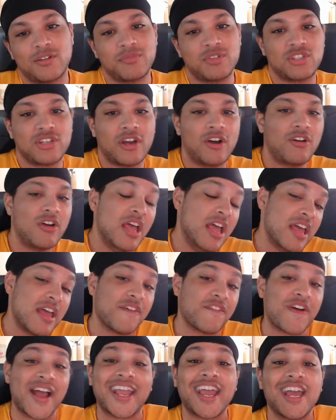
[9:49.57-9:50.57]
So if
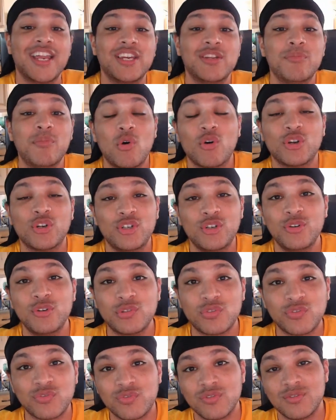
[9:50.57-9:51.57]
I get any more news,